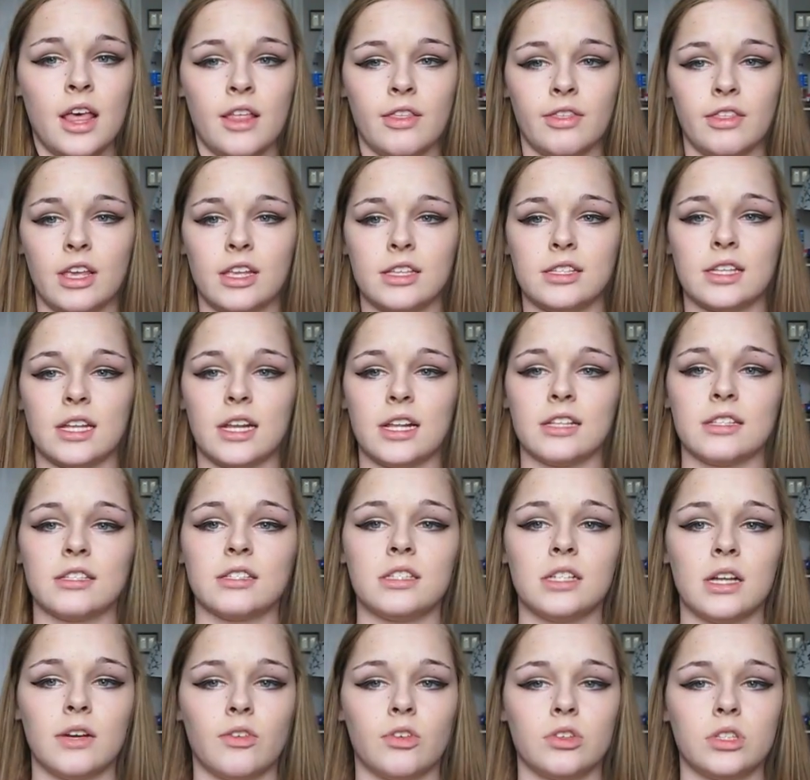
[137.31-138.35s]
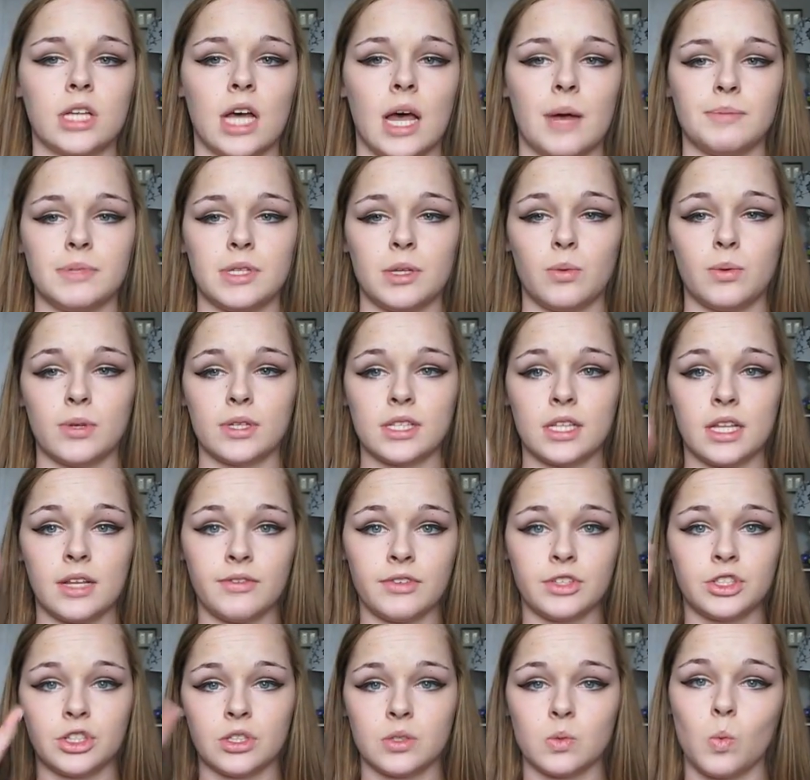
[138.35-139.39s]
They said it several times. It wasn't
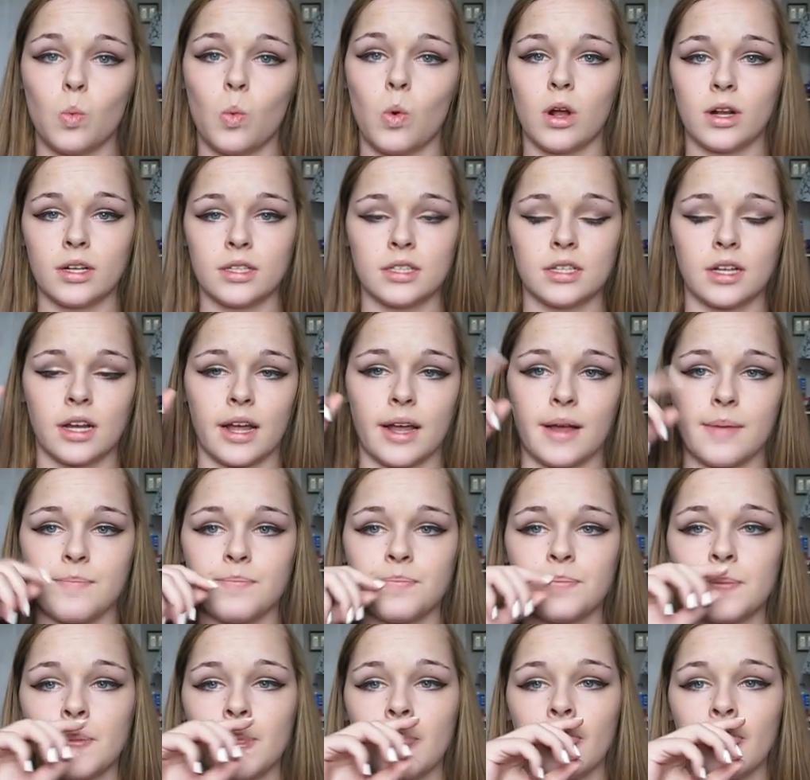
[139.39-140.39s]
even just one time.